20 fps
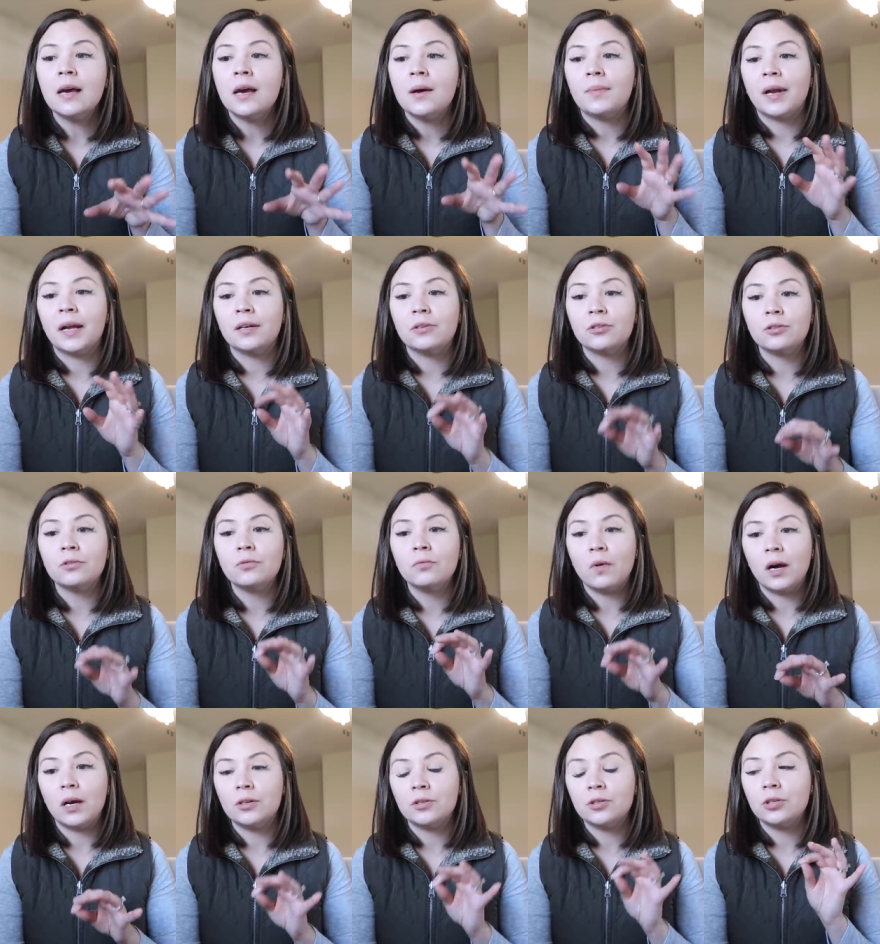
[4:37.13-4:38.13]
But I do
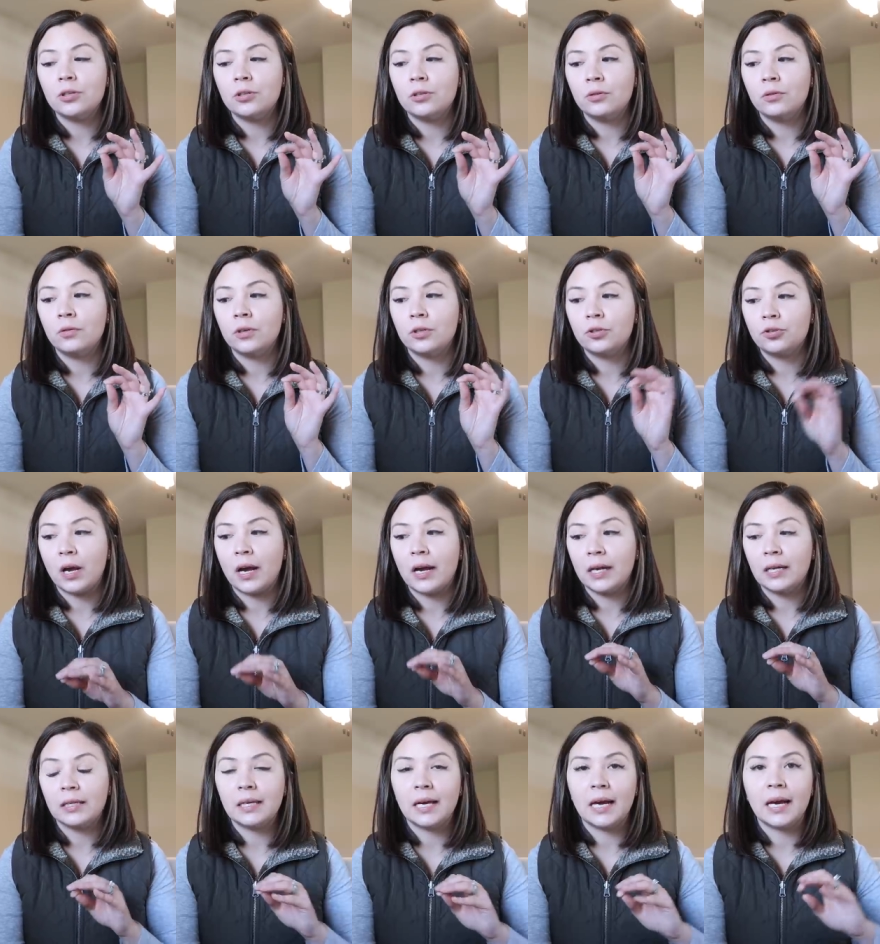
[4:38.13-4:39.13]
want to try
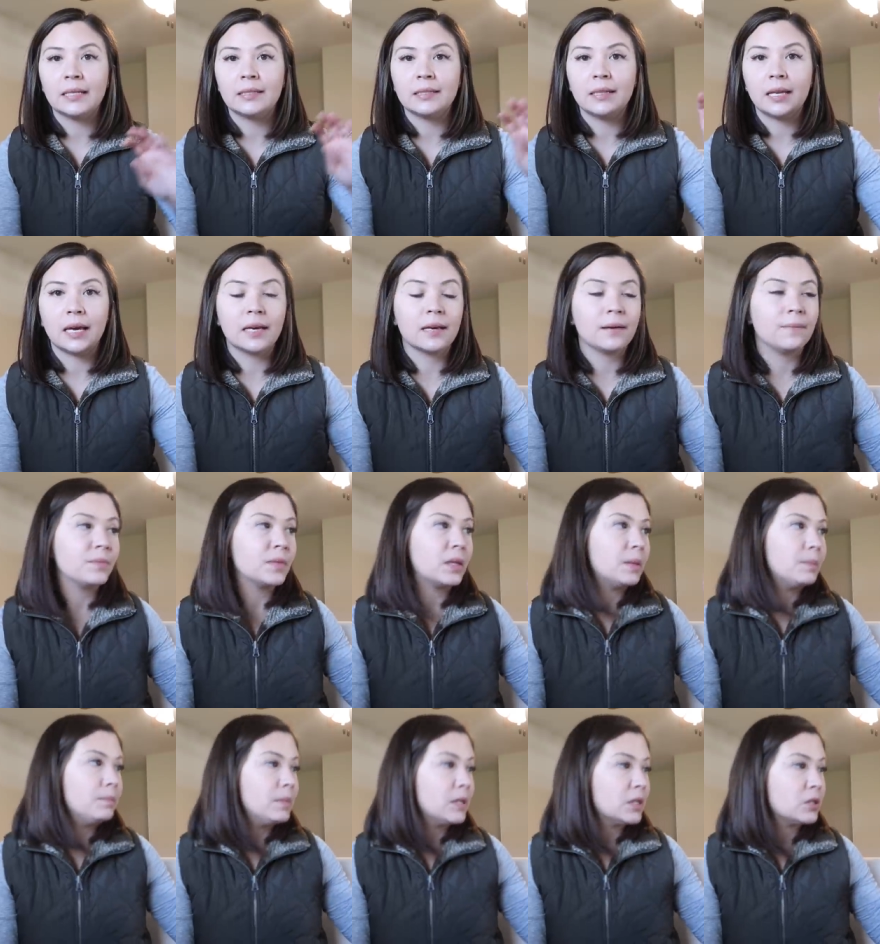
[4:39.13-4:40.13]
and get like the
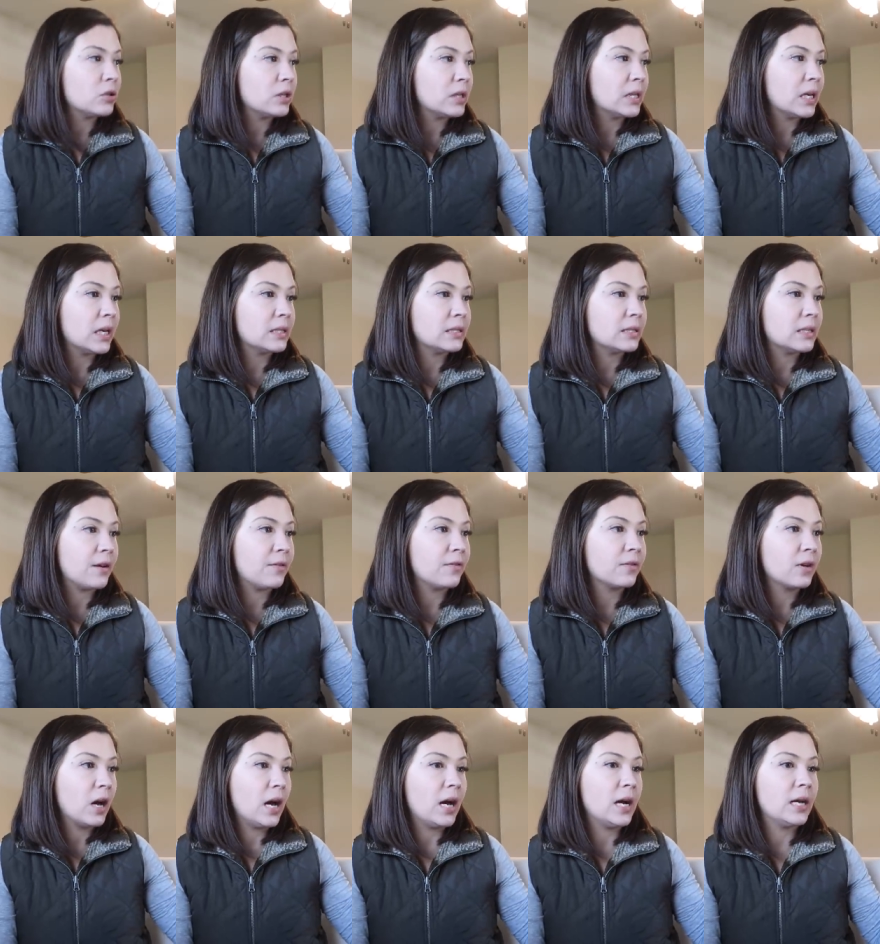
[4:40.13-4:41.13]
mystery kit stuff
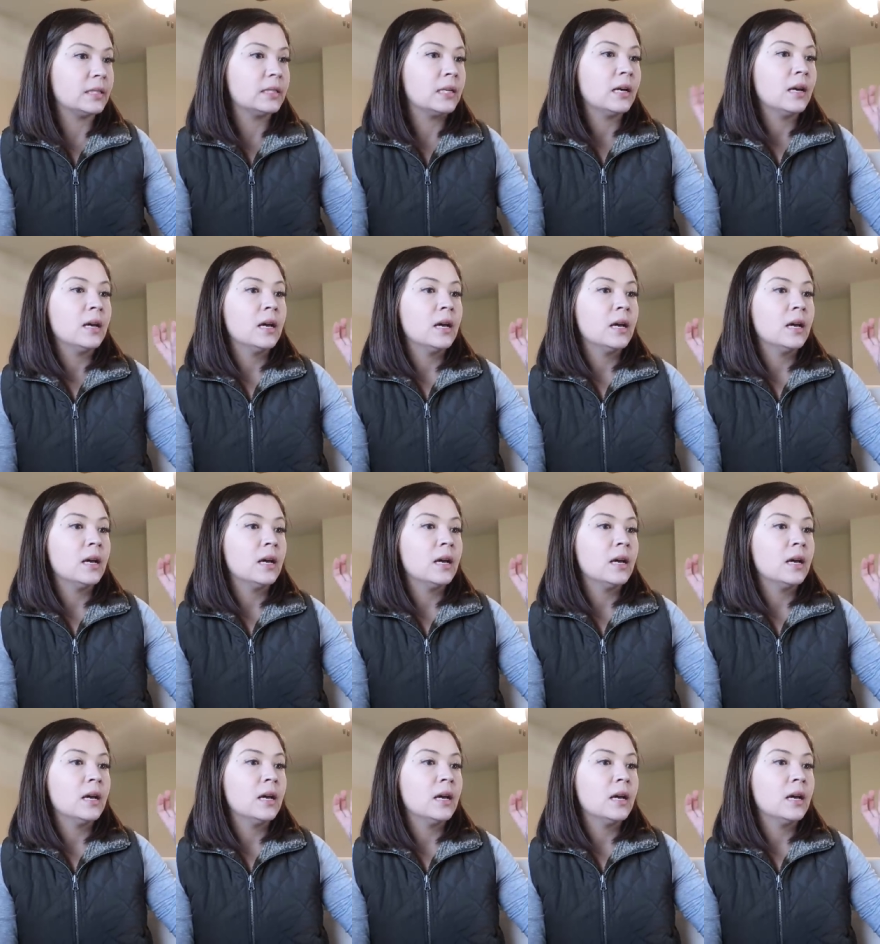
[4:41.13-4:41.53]
cut.